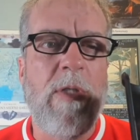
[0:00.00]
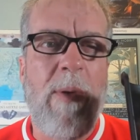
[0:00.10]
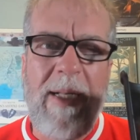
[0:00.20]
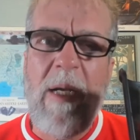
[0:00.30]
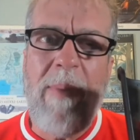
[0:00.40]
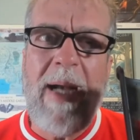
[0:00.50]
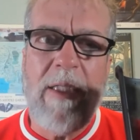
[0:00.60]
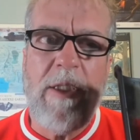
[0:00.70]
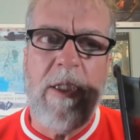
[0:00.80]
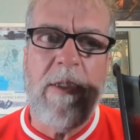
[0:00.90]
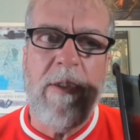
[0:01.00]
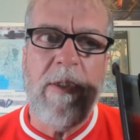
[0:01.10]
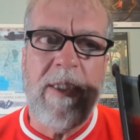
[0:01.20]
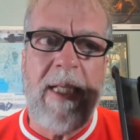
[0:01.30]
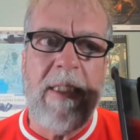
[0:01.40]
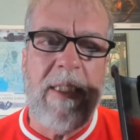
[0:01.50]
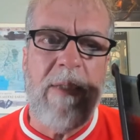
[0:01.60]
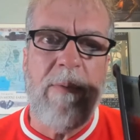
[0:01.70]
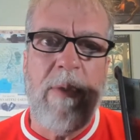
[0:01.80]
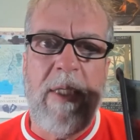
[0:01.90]
I want to come back to
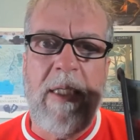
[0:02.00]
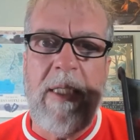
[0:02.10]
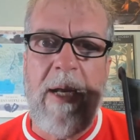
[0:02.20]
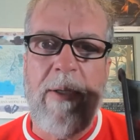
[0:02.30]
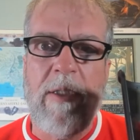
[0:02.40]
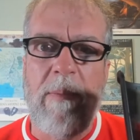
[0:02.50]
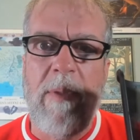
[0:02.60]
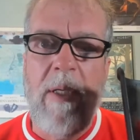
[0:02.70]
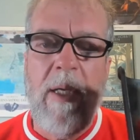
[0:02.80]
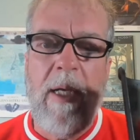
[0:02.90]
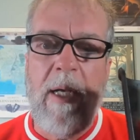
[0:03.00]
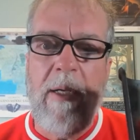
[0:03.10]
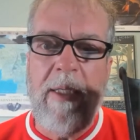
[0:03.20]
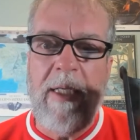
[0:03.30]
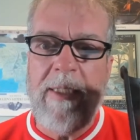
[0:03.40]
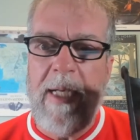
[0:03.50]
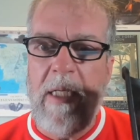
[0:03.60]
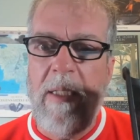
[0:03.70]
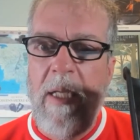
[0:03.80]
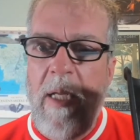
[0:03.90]
sentencing in terrorism in a second.